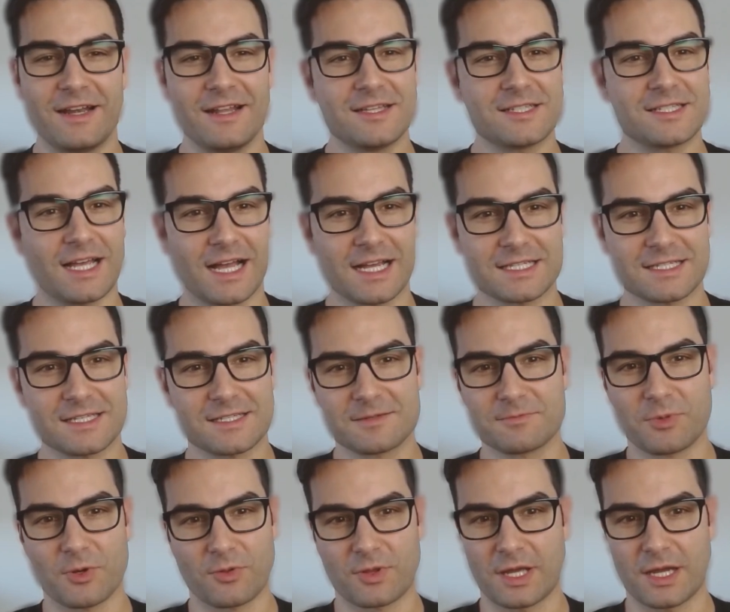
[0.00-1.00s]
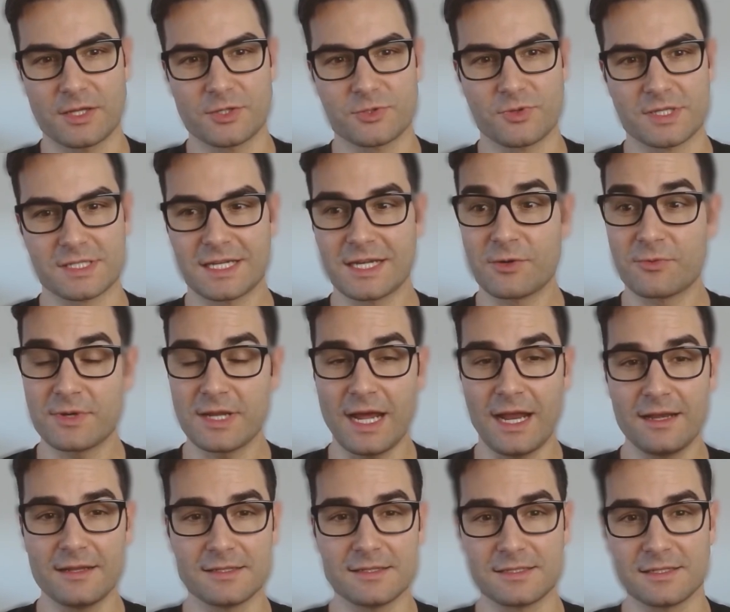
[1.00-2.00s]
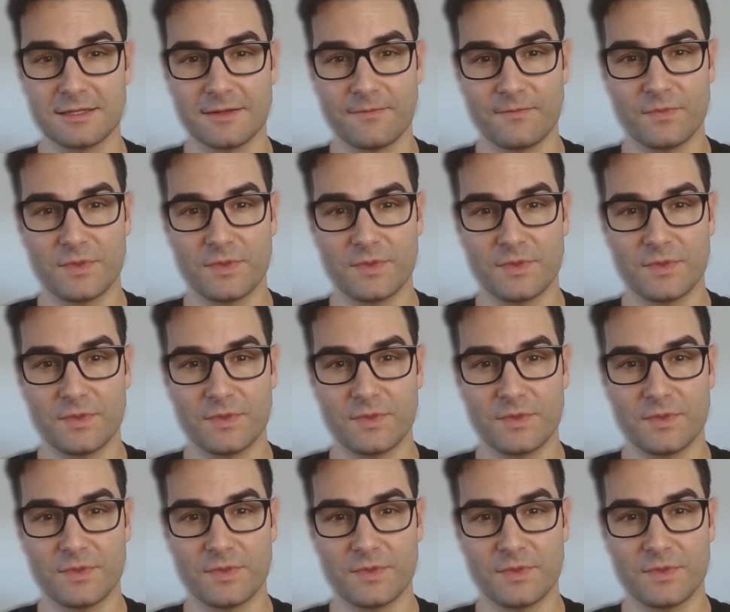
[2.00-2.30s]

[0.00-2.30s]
taxes in both countries. In reality,